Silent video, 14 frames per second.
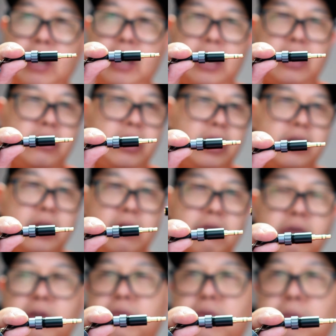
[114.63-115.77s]
and then change out
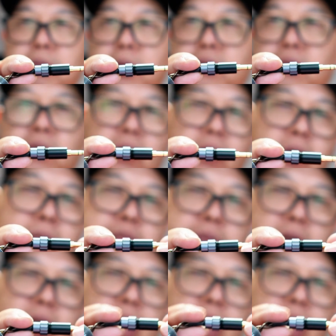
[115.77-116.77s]
to the 4.4.